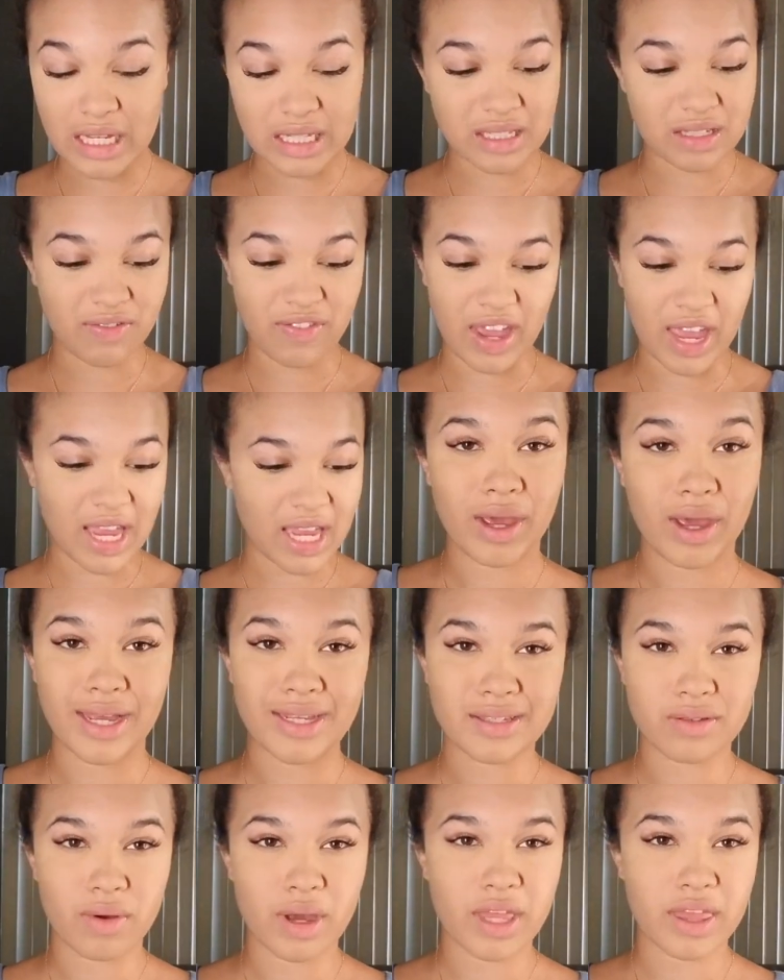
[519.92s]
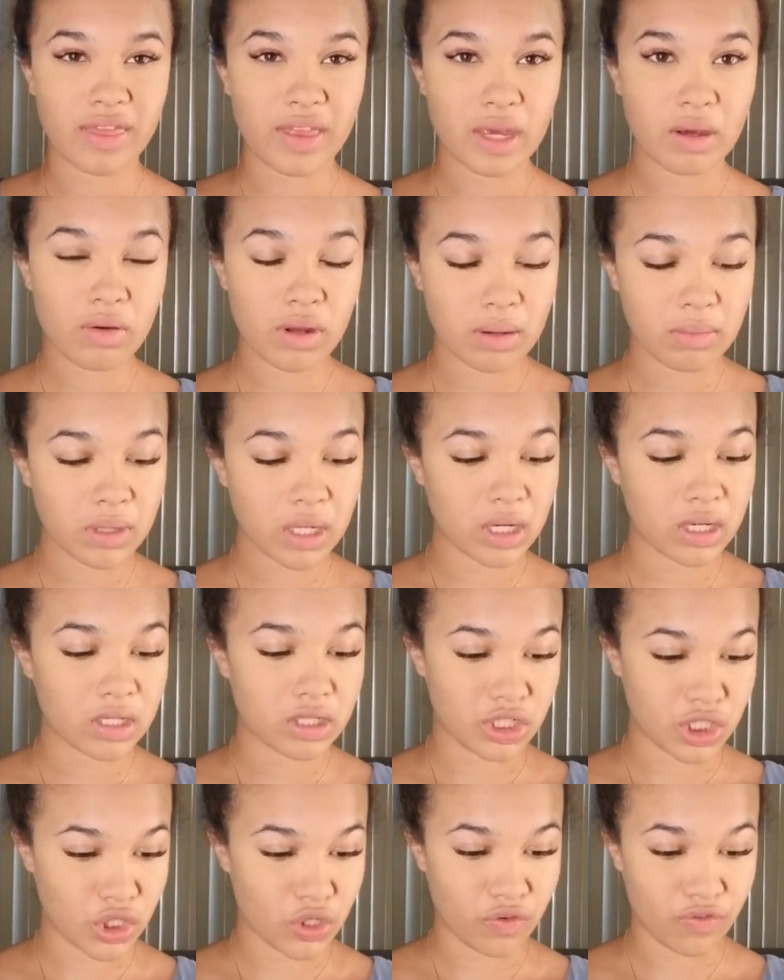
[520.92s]
faint. Okay, so I think what I'm gonna
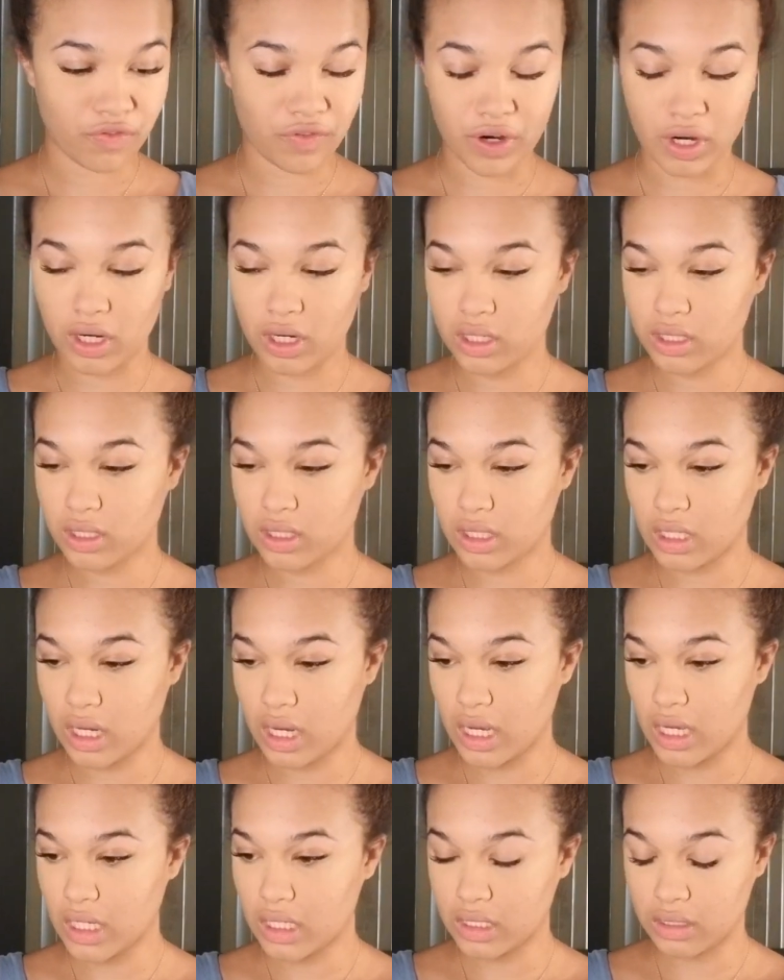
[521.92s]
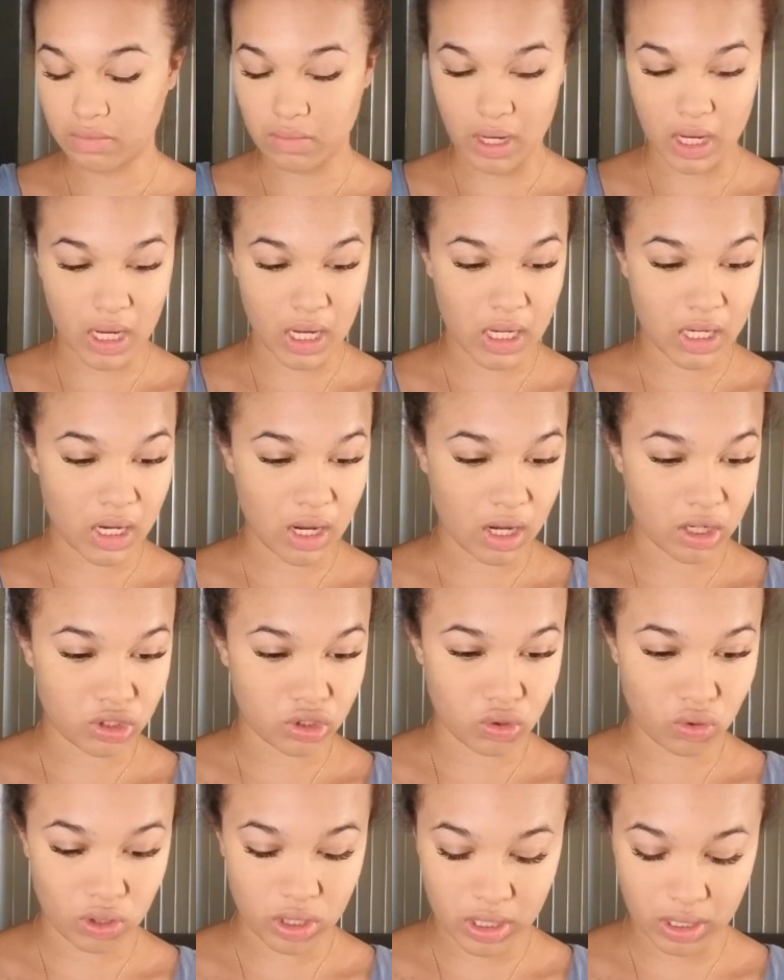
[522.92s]
do first is my
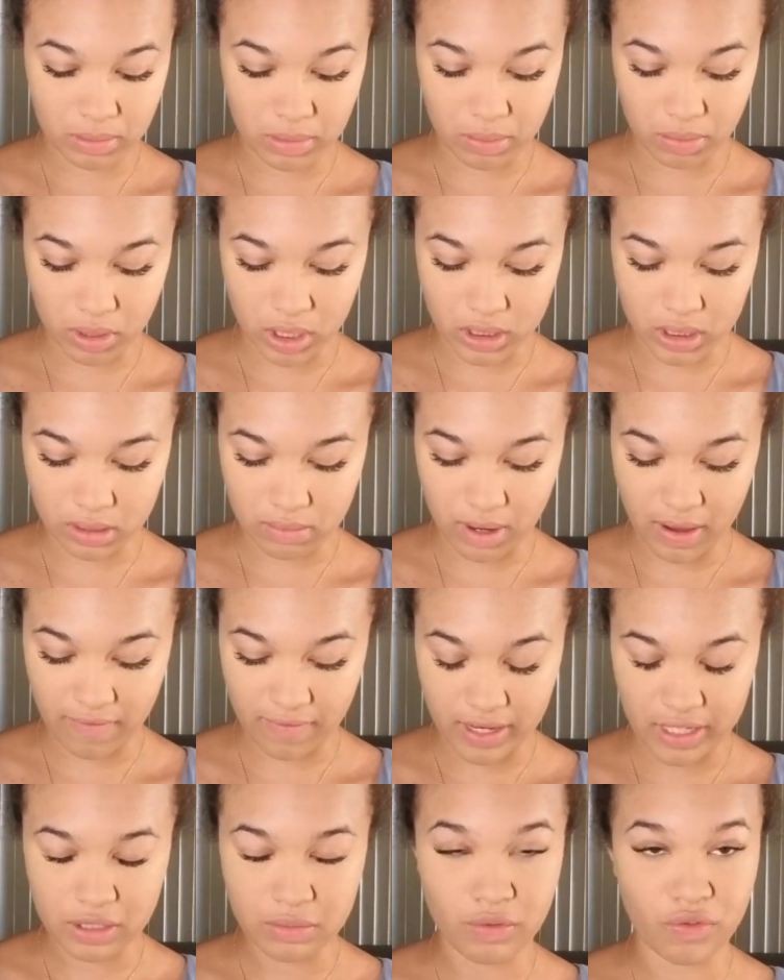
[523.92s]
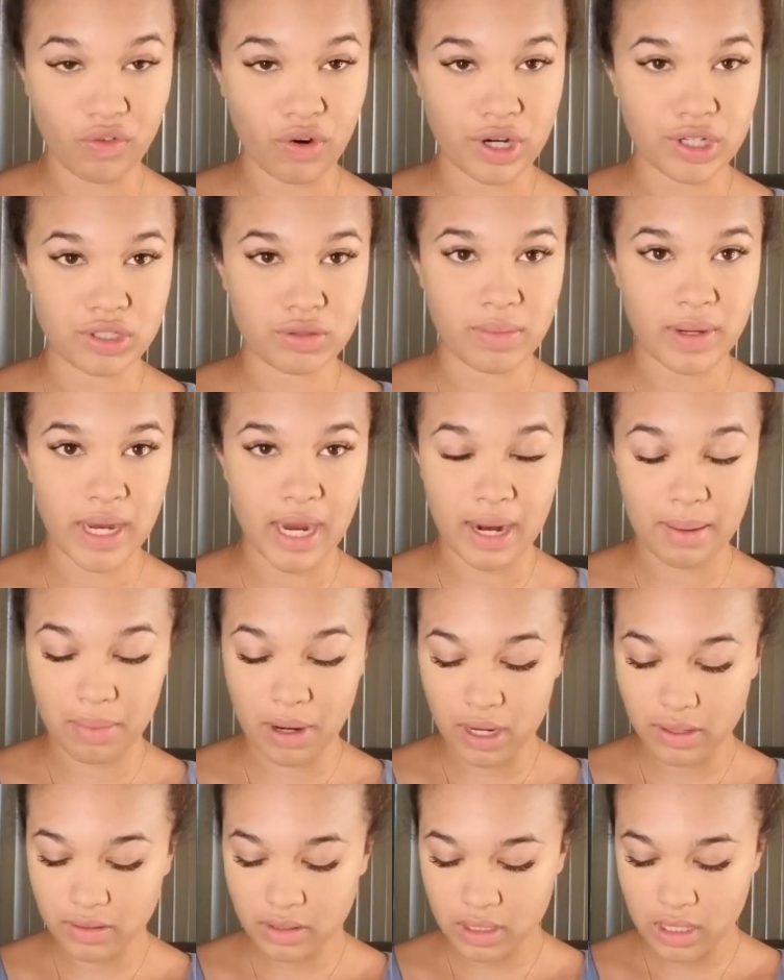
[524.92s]
contouring. I'm gonna bronze up my face before I do my
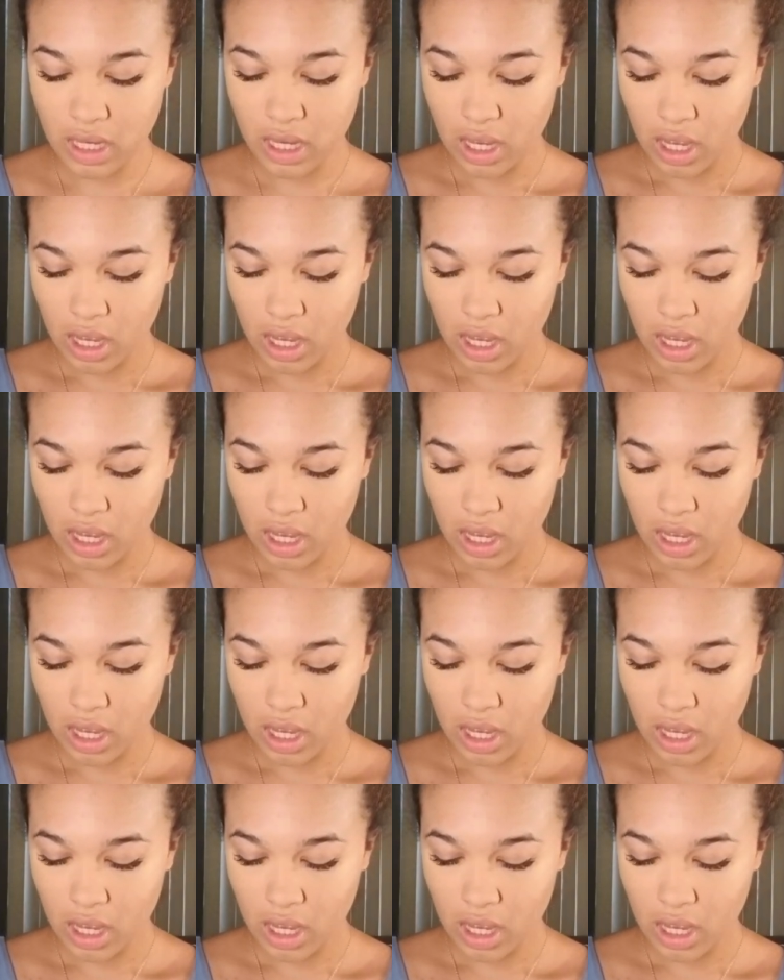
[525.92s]
eyebrows.